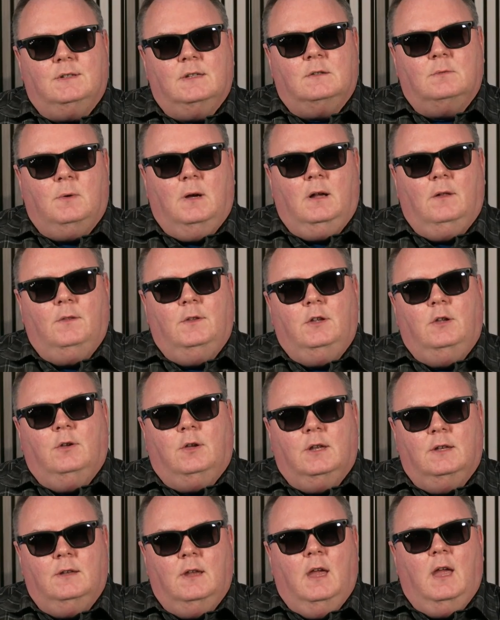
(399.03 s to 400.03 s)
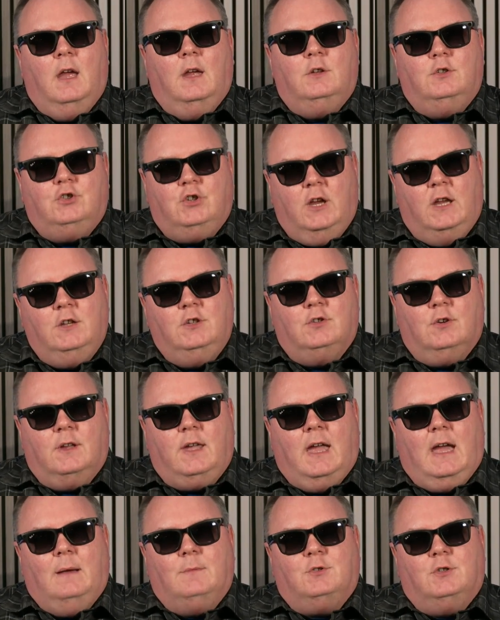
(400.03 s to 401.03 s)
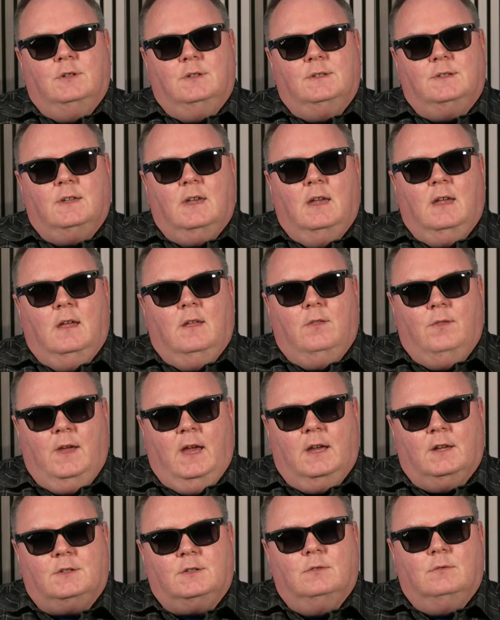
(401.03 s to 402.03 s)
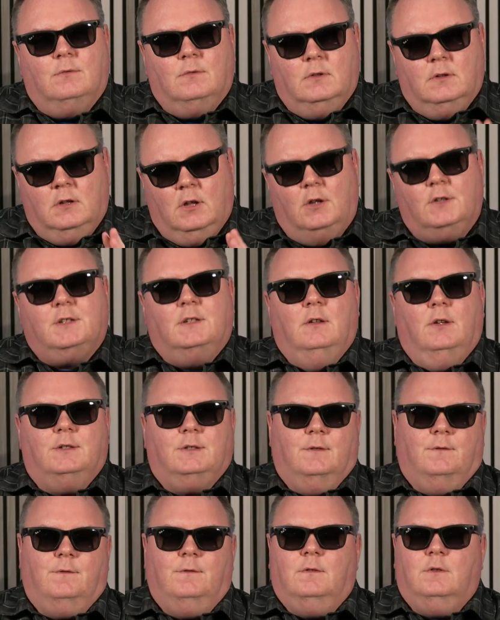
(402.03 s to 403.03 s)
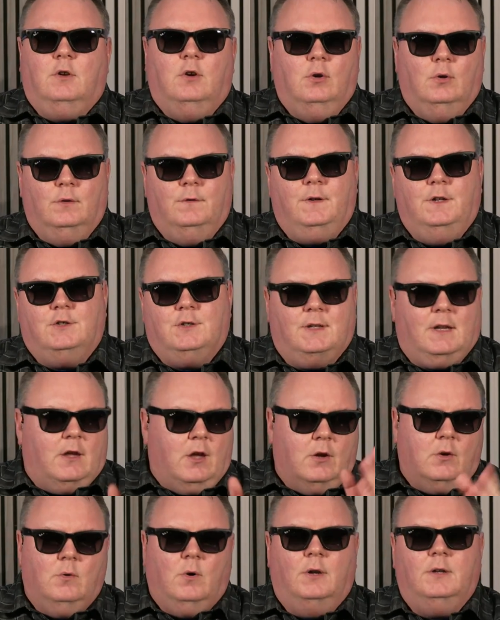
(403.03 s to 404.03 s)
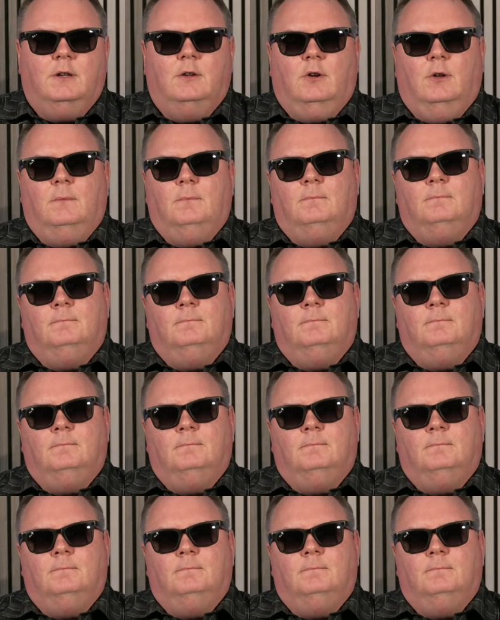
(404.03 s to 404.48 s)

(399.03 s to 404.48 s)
as well that you can change your captions there. So lots and lots of cool features. I could go on and on.